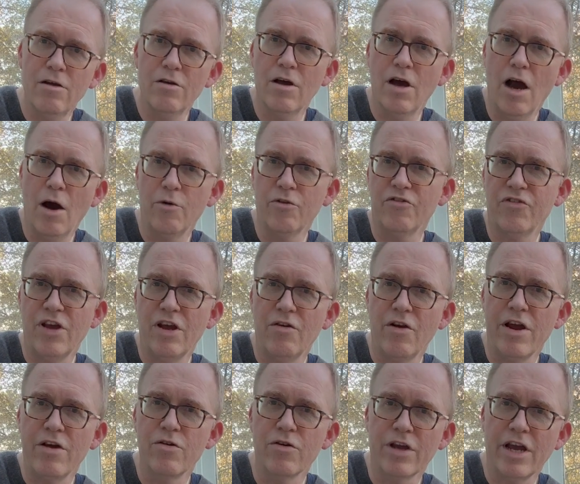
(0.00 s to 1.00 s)
I would say,
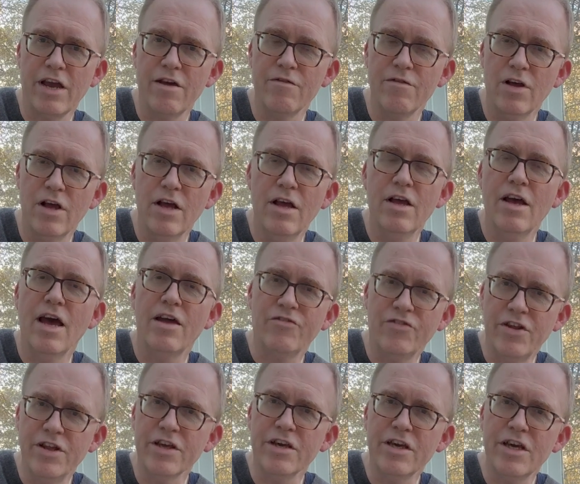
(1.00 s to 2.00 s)
right, okay, it's
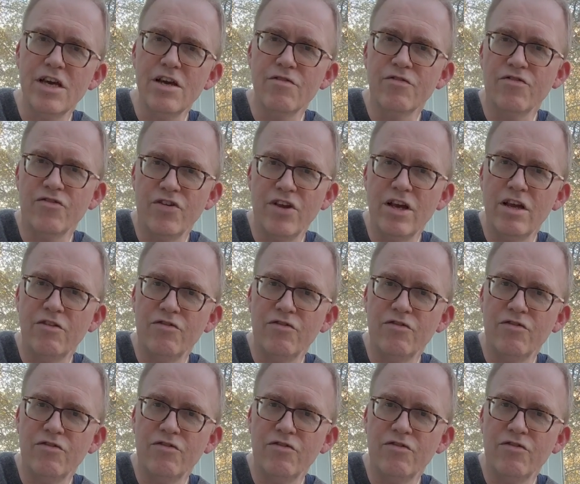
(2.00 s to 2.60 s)
in the key of C,